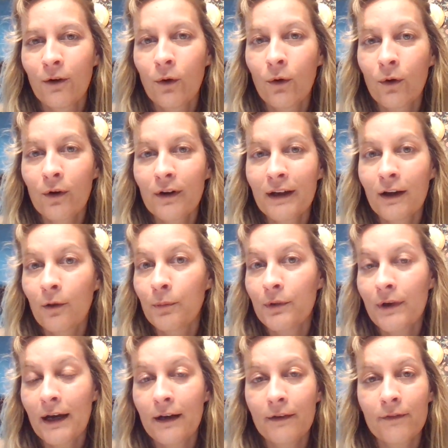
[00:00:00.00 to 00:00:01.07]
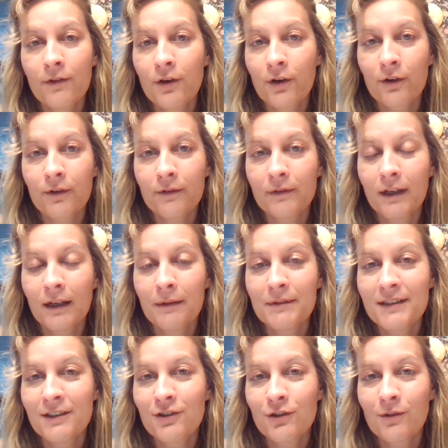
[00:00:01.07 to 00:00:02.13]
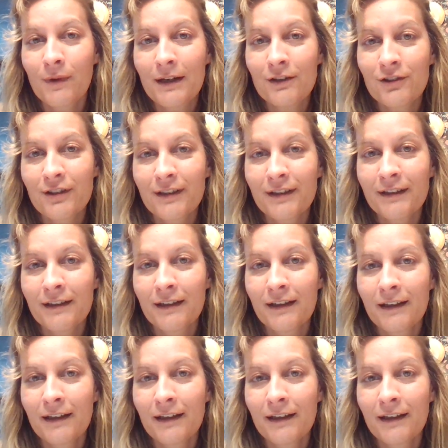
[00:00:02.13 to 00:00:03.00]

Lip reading: or help you out of your situation?